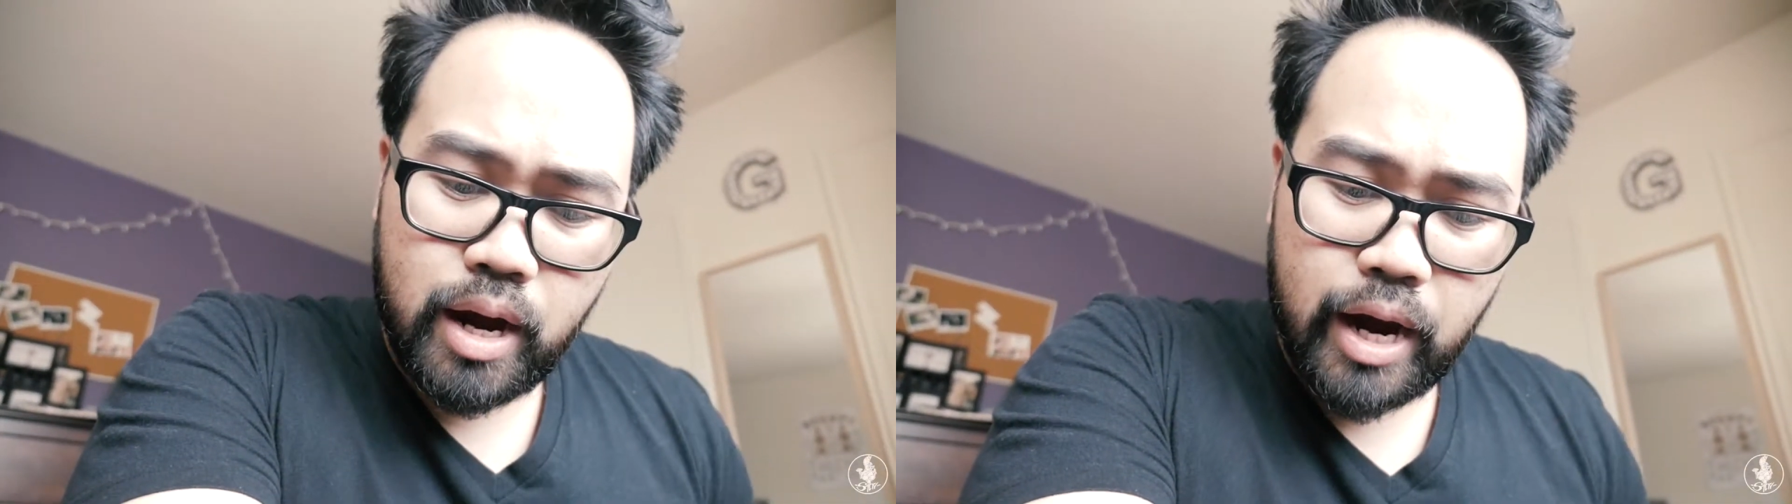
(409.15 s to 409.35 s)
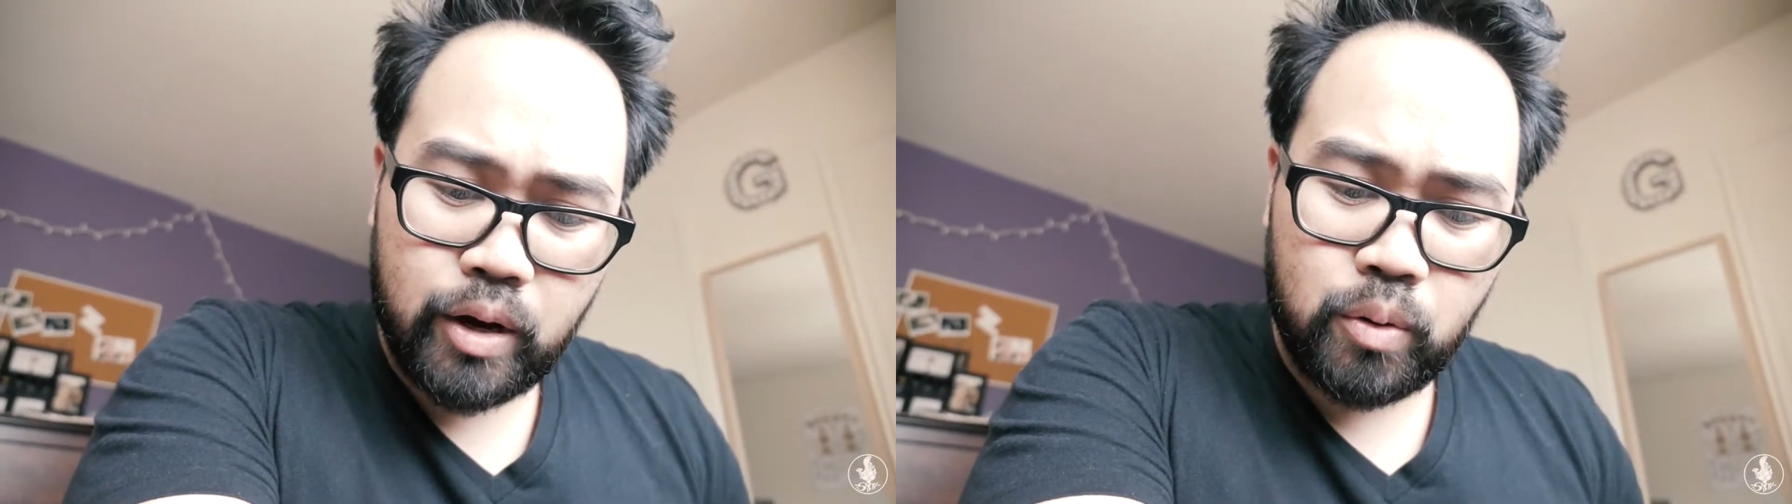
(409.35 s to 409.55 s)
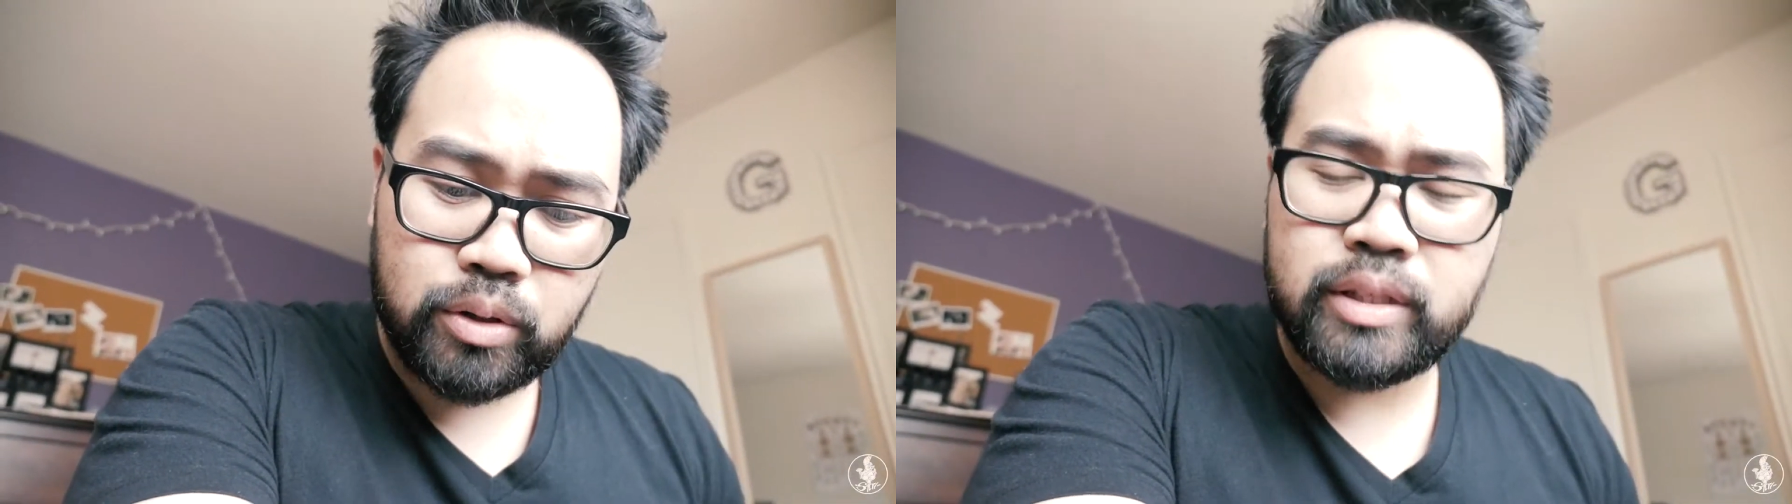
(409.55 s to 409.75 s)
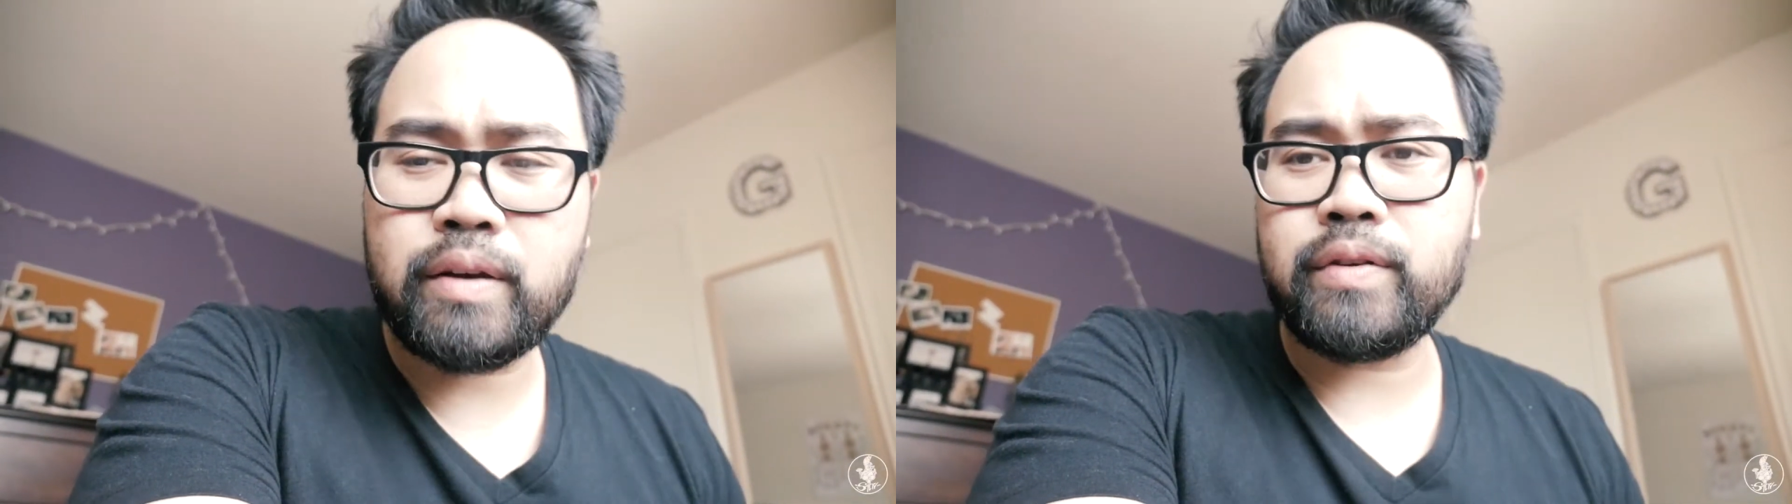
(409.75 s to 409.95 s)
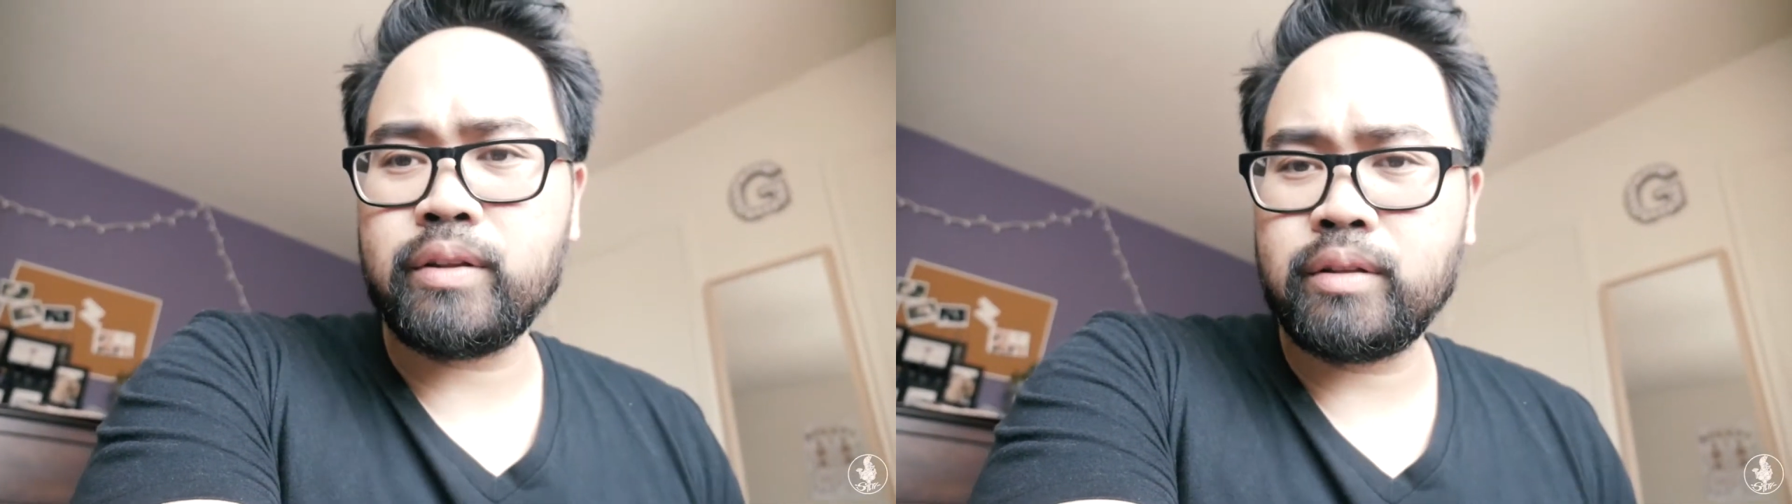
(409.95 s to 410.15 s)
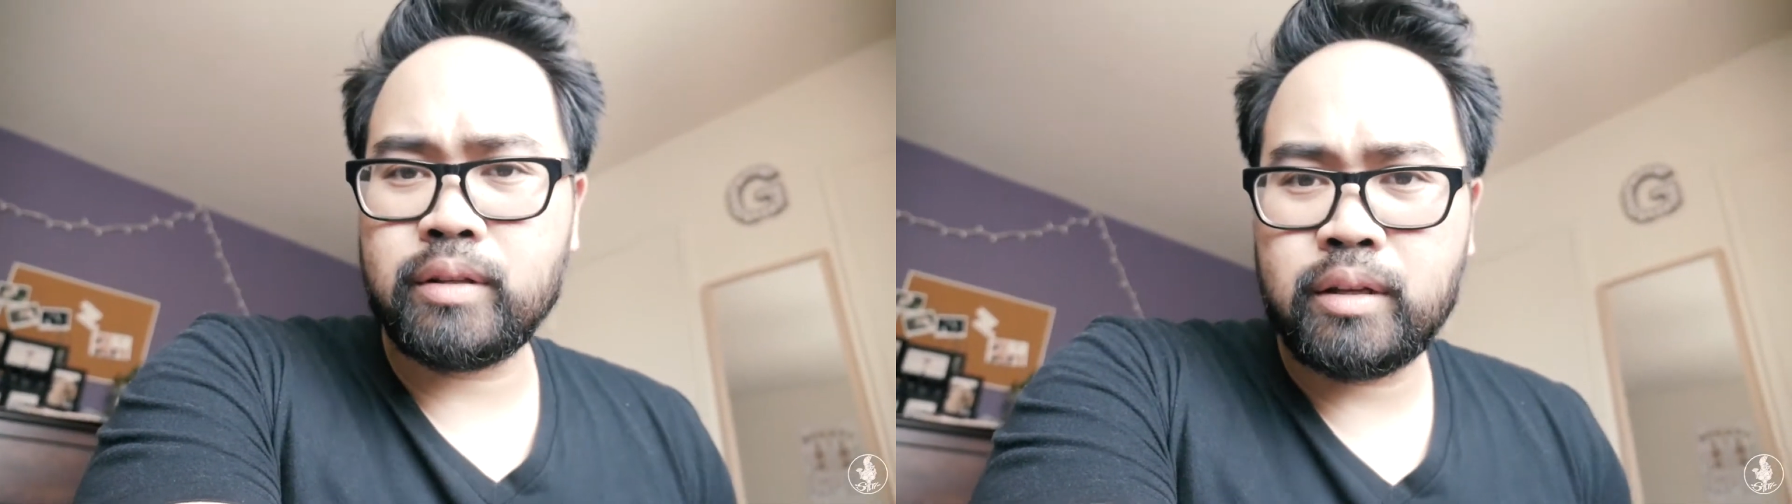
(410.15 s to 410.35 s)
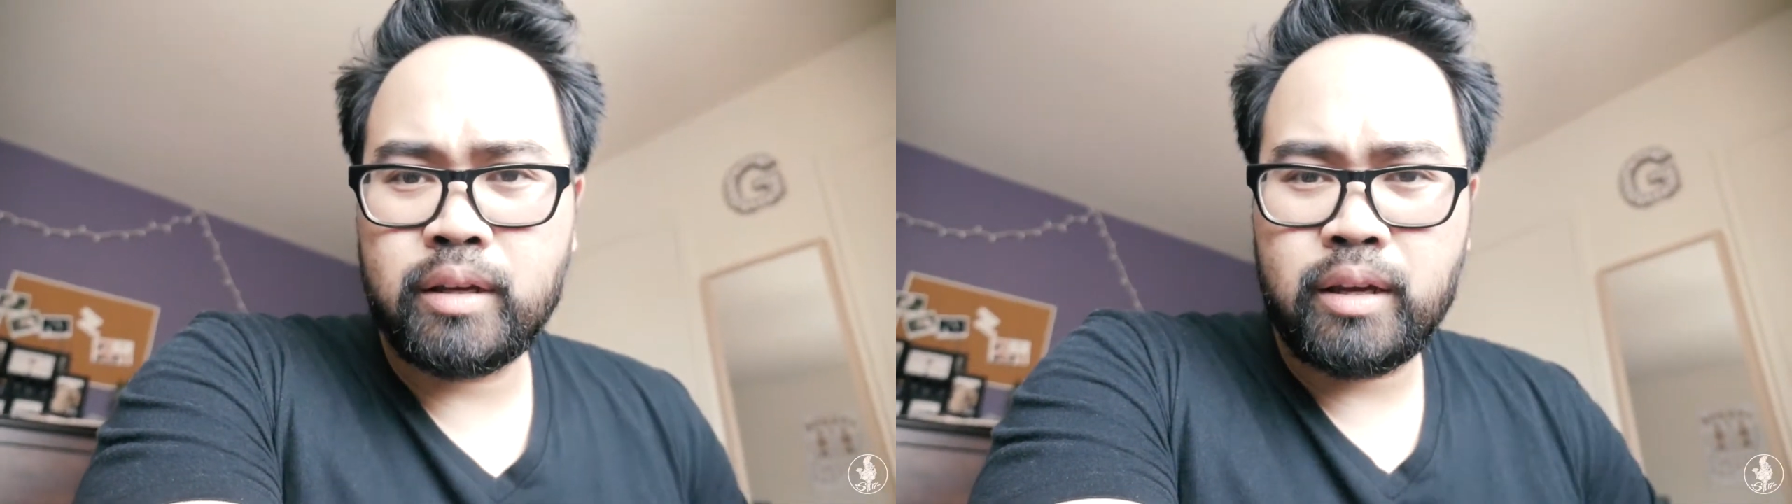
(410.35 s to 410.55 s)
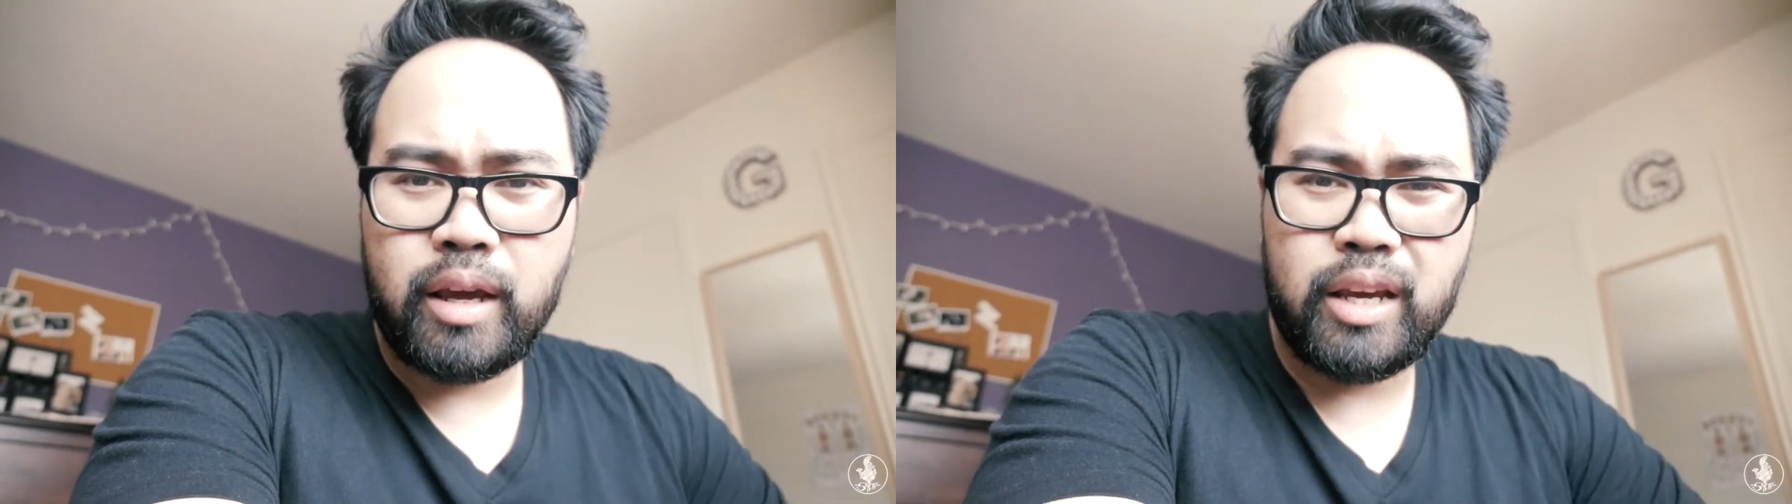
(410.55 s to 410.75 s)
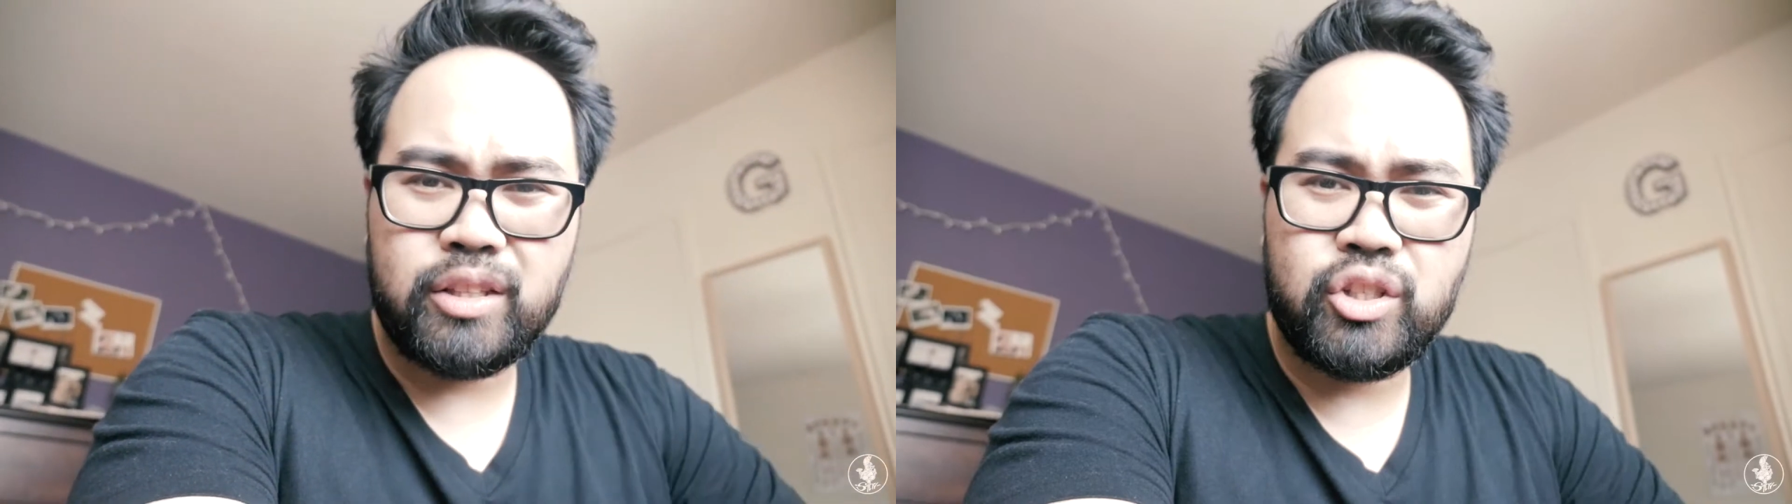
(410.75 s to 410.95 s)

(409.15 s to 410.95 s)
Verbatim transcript: iCore 7 8th